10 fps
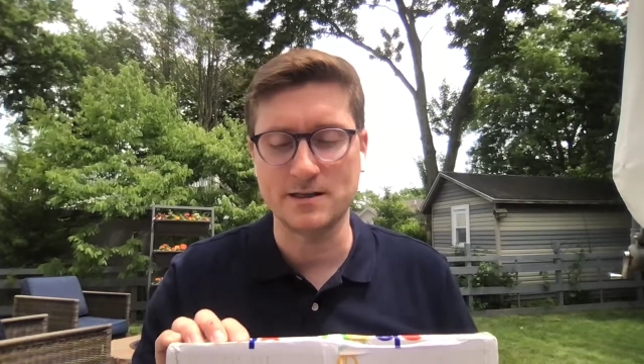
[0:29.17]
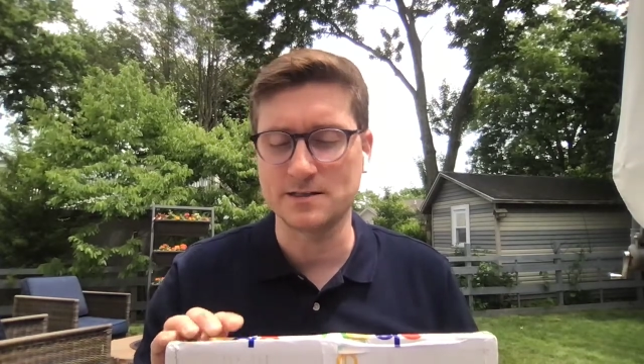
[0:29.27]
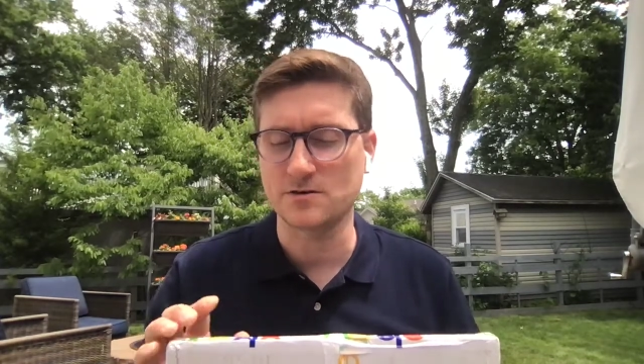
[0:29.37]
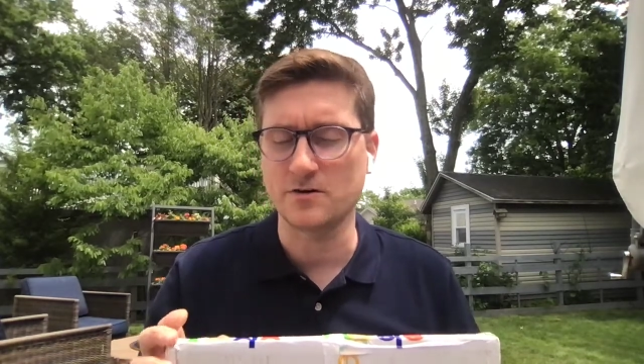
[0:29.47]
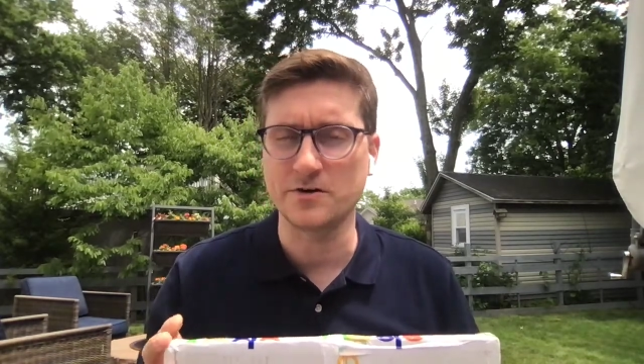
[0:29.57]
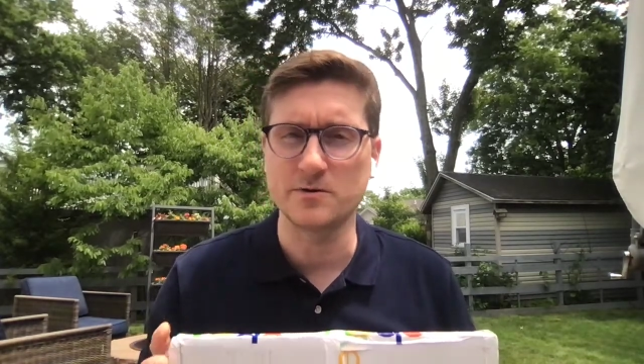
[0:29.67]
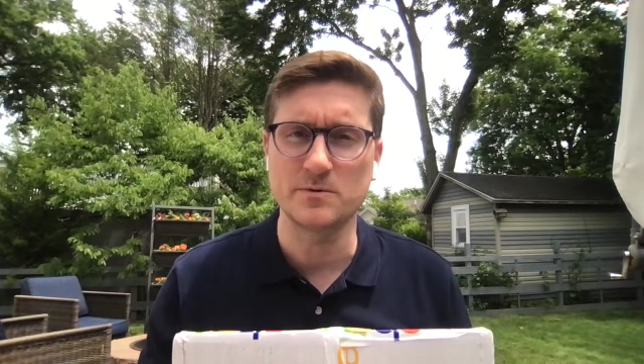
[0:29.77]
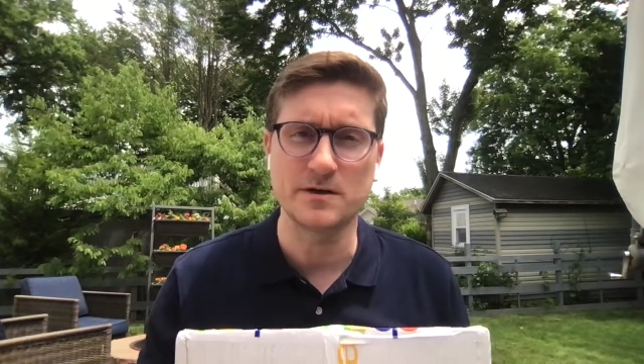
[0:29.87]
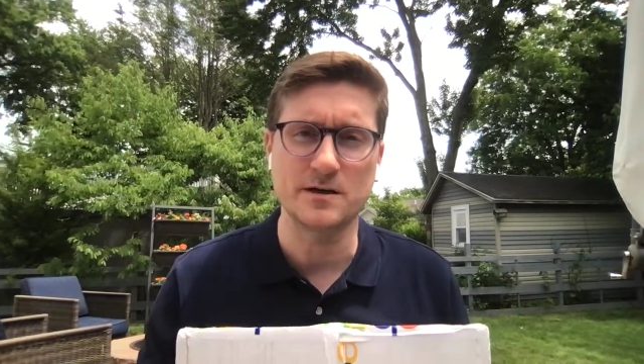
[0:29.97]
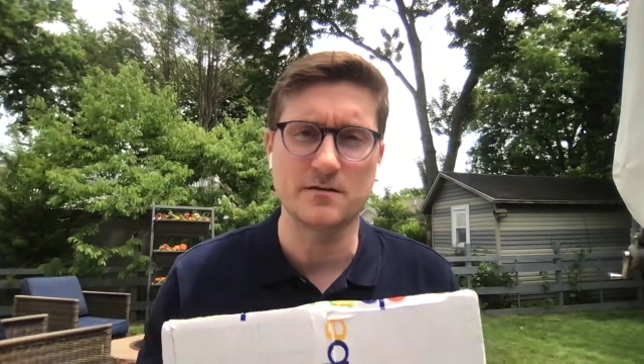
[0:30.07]
and that's
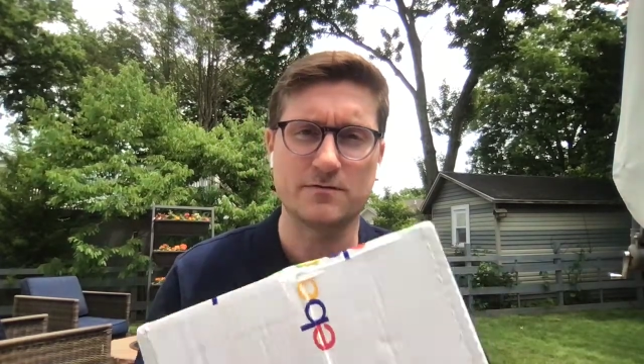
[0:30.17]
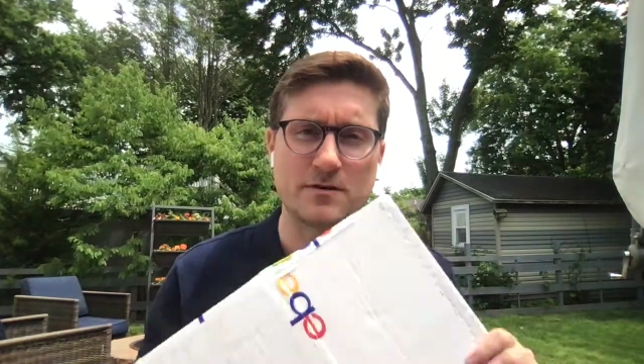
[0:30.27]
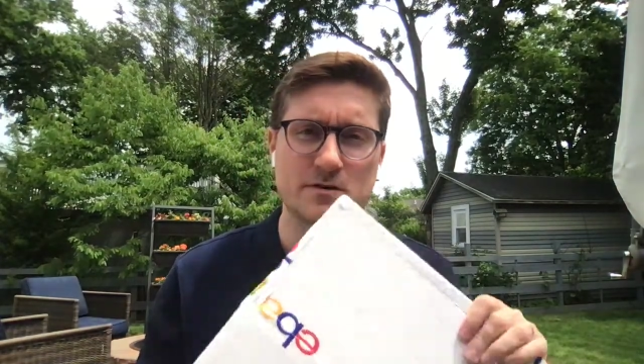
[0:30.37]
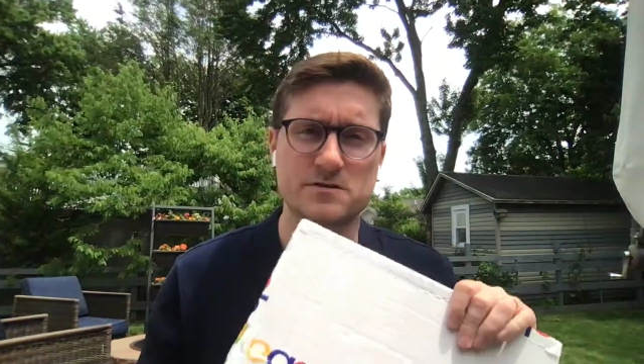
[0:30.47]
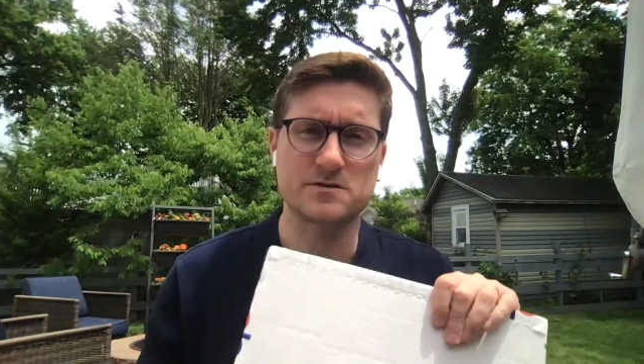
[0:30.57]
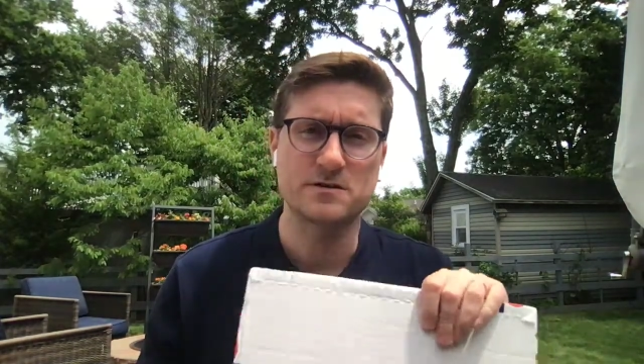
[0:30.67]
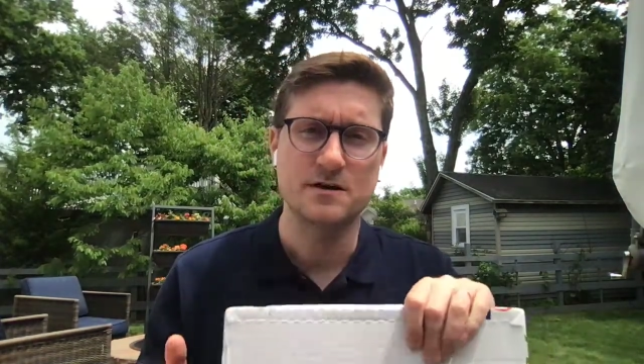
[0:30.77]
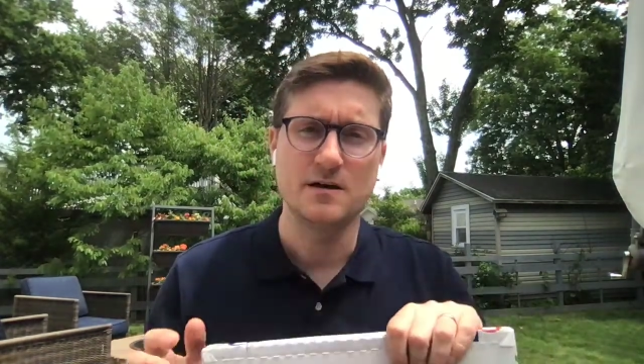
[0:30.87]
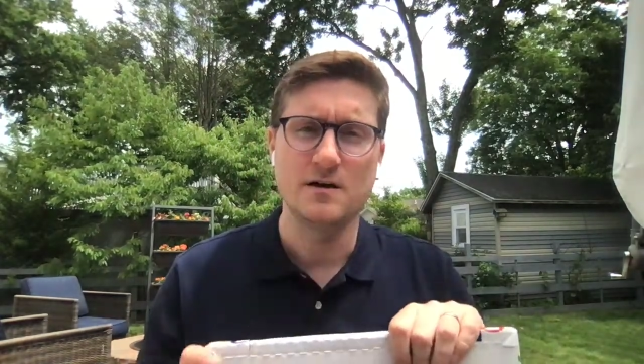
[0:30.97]
arguably the first